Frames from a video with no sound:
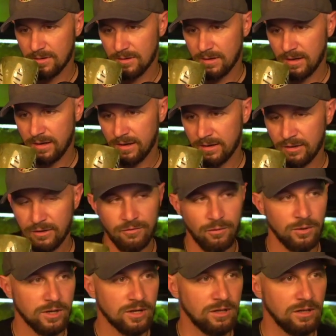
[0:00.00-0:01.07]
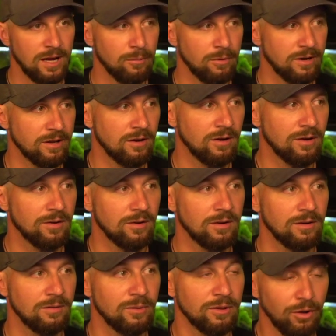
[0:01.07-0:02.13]
I look forward to collaborating
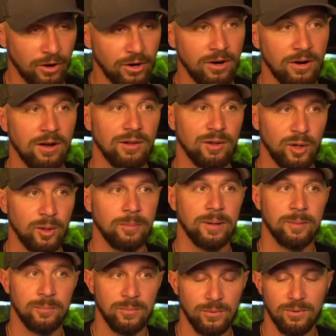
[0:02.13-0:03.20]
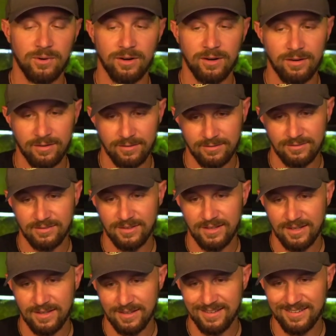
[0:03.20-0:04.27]
with her a little bit more,
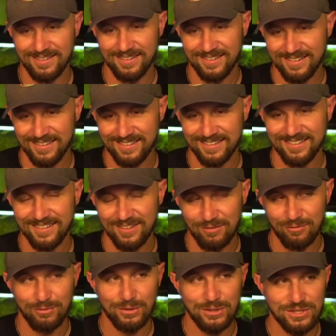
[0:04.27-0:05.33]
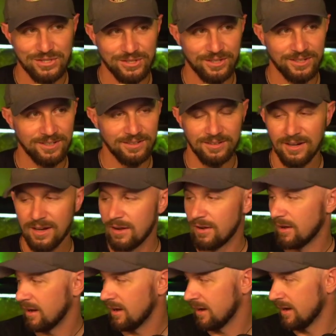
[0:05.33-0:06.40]
for sure.
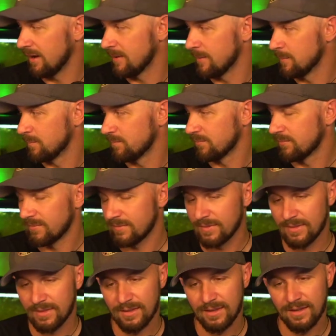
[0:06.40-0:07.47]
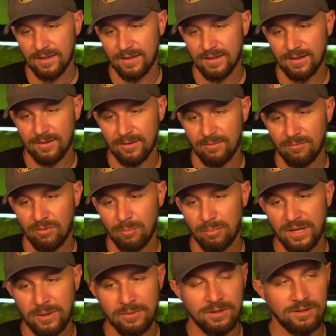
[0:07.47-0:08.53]
We're playing
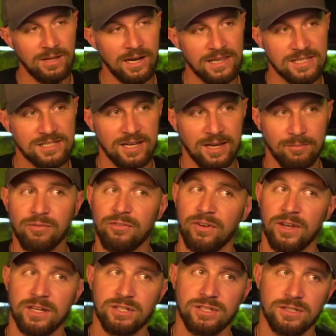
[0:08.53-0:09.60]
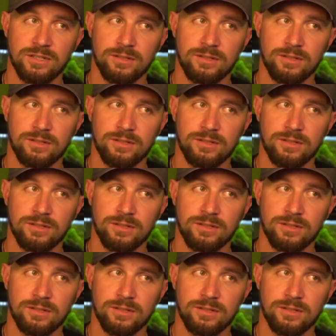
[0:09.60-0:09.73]
with a lot of the same fish,